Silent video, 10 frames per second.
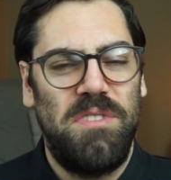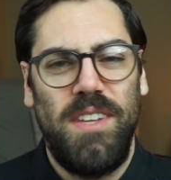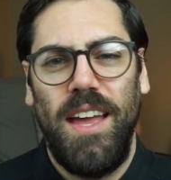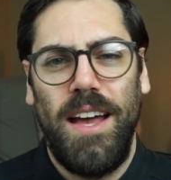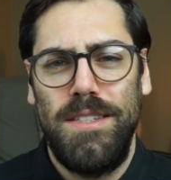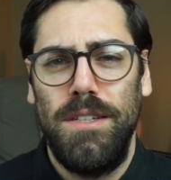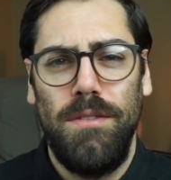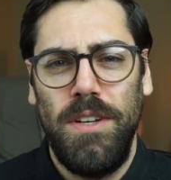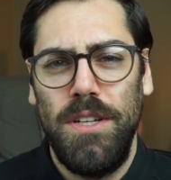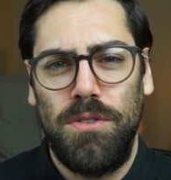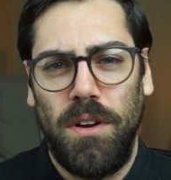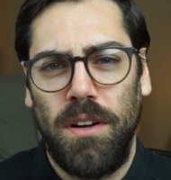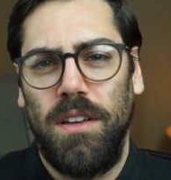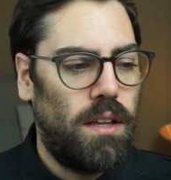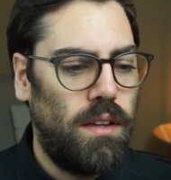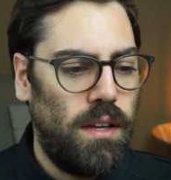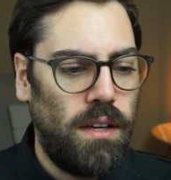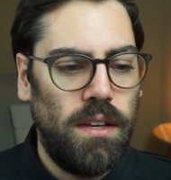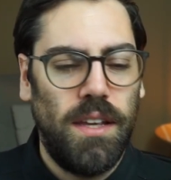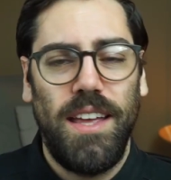say, SUV trunk.
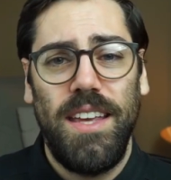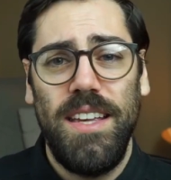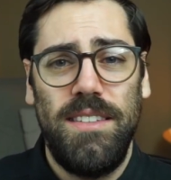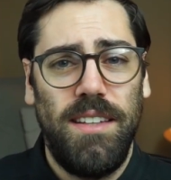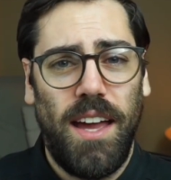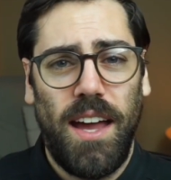Clean, easy